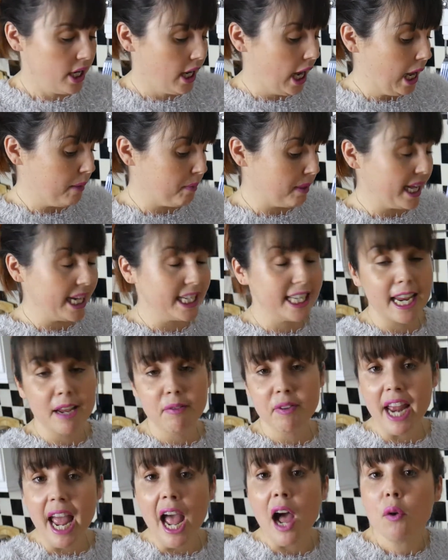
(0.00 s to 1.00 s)
And that's
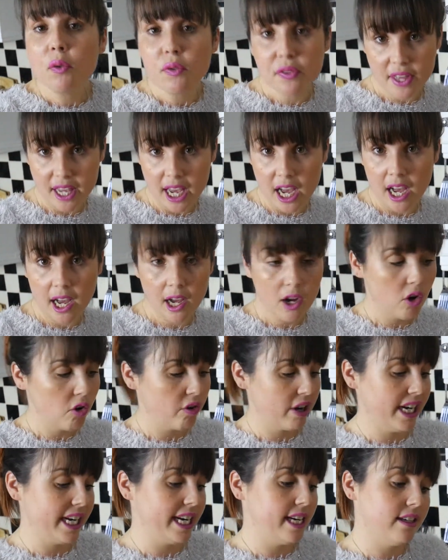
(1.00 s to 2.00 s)
even healthier,
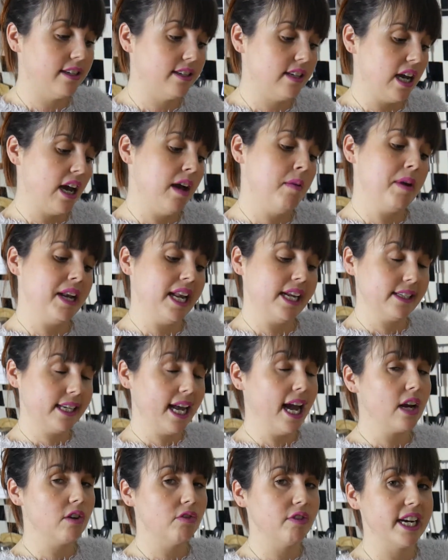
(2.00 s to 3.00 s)
or at least less
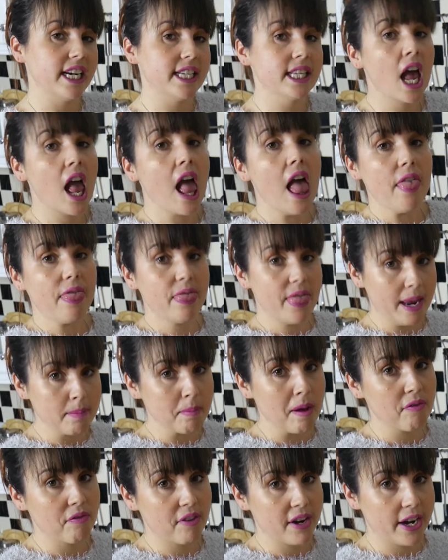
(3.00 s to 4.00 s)
calories than
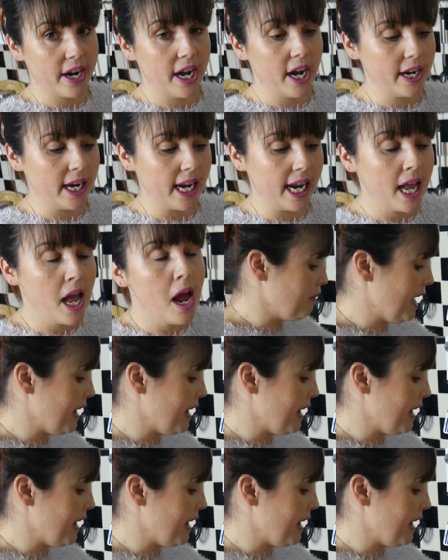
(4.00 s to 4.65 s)
my friend honey.